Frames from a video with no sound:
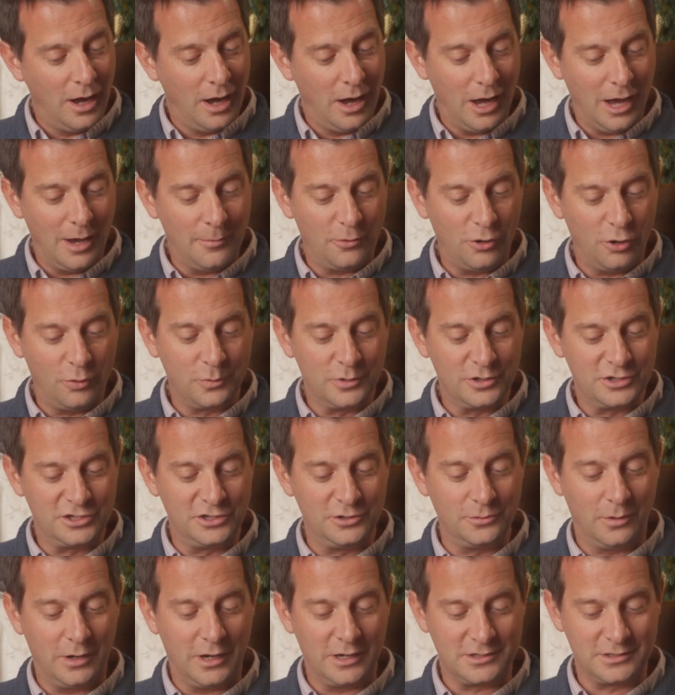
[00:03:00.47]
I'm all
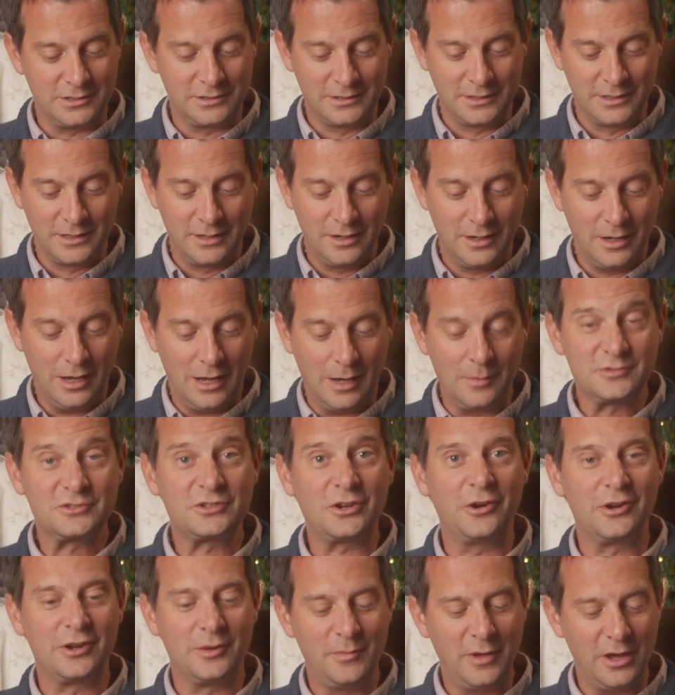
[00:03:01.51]
wishy-washy. I'm
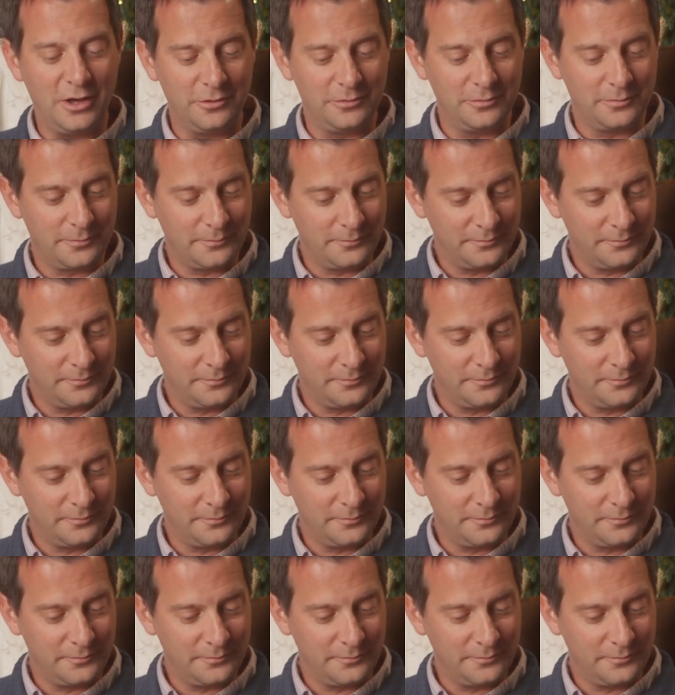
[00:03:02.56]
starting to melt.